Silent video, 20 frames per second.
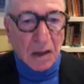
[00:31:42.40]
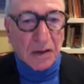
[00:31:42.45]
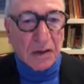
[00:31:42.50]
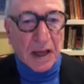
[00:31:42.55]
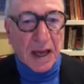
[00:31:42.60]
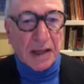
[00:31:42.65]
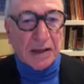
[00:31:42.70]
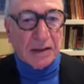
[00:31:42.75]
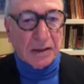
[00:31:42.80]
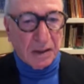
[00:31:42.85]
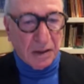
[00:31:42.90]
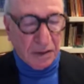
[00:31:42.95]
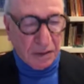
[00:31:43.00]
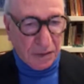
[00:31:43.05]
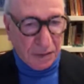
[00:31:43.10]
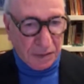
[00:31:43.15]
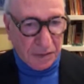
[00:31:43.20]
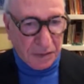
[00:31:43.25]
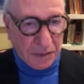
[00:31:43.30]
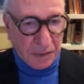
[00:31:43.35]
then
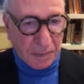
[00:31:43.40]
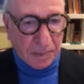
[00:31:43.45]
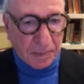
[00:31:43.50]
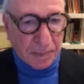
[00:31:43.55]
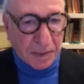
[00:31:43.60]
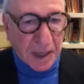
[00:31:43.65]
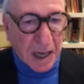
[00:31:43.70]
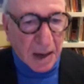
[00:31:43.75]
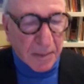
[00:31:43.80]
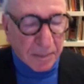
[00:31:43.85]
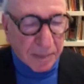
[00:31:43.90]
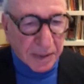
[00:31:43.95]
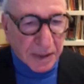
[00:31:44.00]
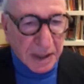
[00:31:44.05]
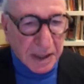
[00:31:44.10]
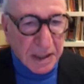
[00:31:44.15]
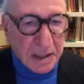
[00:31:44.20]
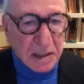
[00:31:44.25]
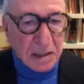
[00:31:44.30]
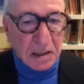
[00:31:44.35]
the
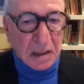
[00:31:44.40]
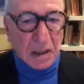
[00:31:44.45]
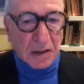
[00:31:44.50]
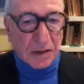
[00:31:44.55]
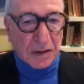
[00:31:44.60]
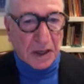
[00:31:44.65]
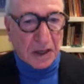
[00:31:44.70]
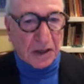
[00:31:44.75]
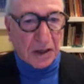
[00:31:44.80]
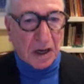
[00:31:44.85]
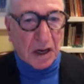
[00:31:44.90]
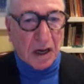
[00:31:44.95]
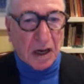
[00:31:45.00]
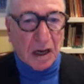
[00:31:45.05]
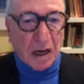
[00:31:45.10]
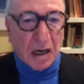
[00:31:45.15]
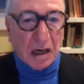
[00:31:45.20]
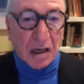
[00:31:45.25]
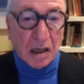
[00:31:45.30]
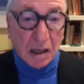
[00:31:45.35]
companies that
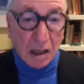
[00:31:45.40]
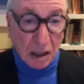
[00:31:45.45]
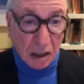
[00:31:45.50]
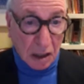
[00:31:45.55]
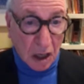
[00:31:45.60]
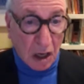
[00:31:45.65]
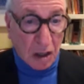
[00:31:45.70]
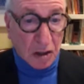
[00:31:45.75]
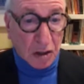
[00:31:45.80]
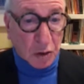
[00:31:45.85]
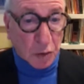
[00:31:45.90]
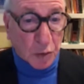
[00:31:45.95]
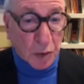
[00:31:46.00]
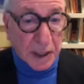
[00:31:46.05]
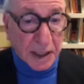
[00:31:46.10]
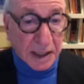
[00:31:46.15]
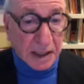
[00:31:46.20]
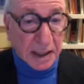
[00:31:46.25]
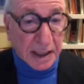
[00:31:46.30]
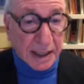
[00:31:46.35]
are going to
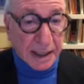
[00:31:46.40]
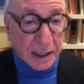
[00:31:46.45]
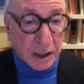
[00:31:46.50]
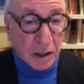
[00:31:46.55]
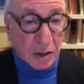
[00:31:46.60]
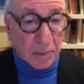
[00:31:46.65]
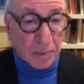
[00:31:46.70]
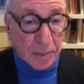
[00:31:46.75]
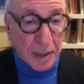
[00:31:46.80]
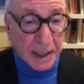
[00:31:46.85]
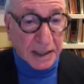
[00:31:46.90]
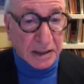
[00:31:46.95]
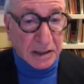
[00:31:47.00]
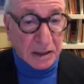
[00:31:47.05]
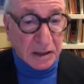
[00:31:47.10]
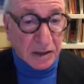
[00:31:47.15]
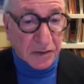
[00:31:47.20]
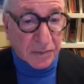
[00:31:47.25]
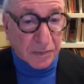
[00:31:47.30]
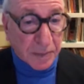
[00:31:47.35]
win in
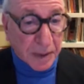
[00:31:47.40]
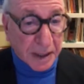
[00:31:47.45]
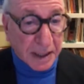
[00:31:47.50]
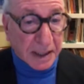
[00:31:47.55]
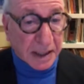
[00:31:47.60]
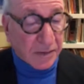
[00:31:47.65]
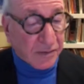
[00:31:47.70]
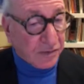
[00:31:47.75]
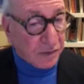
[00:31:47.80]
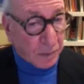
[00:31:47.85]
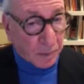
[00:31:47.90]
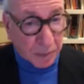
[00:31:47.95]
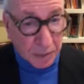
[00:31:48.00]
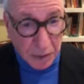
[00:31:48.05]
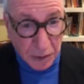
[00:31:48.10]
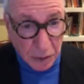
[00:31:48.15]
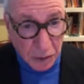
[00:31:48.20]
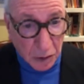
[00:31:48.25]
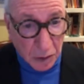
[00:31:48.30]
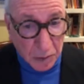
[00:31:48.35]
competitive bidding for
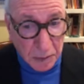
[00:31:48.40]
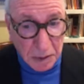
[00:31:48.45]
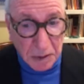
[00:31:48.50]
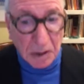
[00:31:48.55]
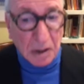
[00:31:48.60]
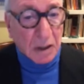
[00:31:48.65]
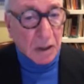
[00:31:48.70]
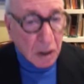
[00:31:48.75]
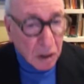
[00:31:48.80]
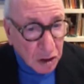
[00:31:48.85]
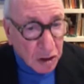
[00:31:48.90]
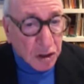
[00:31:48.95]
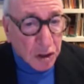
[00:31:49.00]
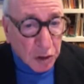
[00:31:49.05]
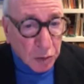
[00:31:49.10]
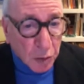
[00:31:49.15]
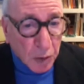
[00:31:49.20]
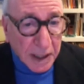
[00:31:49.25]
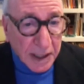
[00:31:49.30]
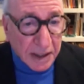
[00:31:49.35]
procurement
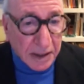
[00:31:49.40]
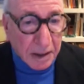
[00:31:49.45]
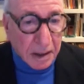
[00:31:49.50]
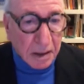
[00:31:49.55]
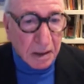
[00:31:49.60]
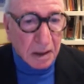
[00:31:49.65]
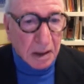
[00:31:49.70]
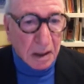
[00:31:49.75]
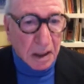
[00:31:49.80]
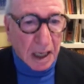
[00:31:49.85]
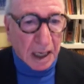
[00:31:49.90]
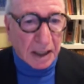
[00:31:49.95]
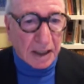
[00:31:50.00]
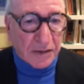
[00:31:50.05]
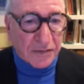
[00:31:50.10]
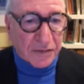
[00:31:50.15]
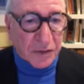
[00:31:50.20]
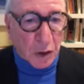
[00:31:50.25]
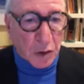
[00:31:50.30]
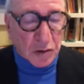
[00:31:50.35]
should win. And
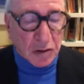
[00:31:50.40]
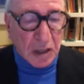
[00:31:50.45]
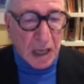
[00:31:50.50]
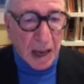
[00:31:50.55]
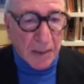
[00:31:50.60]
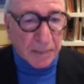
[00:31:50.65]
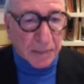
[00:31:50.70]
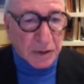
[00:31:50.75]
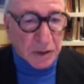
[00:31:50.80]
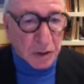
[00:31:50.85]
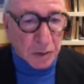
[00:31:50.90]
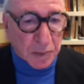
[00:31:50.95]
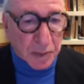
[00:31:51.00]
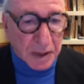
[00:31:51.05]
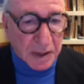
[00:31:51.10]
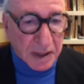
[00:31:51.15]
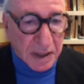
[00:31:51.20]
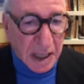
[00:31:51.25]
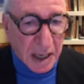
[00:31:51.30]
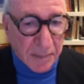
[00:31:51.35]
if those happen to
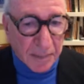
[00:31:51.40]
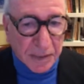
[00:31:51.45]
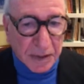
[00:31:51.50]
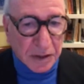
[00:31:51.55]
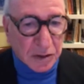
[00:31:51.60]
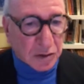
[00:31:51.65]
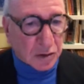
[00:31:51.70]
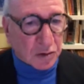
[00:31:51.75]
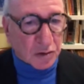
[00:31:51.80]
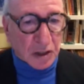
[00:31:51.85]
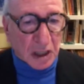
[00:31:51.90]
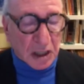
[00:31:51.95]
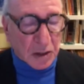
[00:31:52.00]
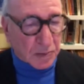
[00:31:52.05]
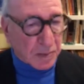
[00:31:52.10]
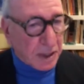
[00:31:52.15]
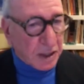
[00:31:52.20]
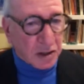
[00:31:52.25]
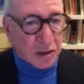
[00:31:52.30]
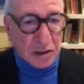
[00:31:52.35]
be the companies you
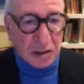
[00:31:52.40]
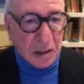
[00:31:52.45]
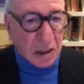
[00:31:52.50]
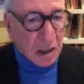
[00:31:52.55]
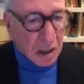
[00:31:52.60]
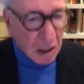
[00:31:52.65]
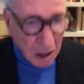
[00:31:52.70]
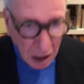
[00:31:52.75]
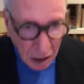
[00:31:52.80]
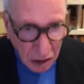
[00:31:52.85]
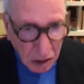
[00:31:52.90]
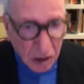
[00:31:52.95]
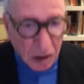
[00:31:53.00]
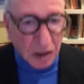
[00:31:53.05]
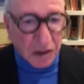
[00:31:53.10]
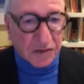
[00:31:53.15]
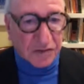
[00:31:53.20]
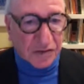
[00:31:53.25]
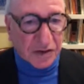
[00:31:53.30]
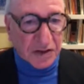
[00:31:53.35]
just mentioned,
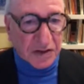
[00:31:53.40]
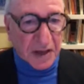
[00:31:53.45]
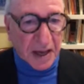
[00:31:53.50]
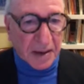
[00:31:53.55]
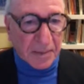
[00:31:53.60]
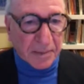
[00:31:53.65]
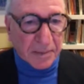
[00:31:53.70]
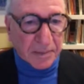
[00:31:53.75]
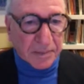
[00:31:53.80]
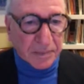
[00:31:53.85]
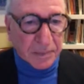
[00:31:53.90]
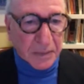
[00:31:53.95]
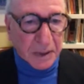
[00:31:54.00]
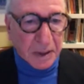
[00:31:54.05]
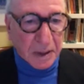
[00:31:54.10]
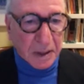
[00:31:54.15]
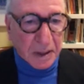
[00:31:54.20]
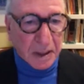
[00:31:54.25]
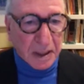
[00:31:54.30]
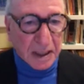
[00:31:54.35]
good for them.
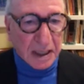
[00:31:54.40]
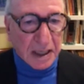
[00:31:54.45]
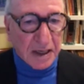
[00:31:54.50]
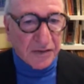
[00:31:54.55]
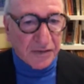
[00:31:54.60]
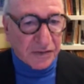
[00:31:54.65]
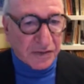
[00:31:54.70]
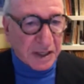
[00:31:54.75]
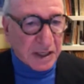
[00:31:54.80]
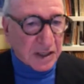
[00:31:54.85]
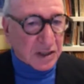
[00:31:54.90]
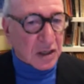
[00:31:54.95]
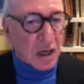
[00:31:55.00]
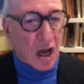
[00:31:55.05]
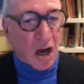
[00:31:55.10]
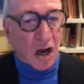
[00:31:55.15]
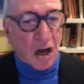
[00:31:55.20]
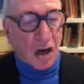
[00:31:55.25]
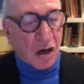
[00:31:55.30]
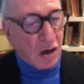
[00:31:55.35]
If these
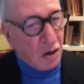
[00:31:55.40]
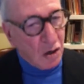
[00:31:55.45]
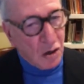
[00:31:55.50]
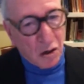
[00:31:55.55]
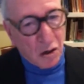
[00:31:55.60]
are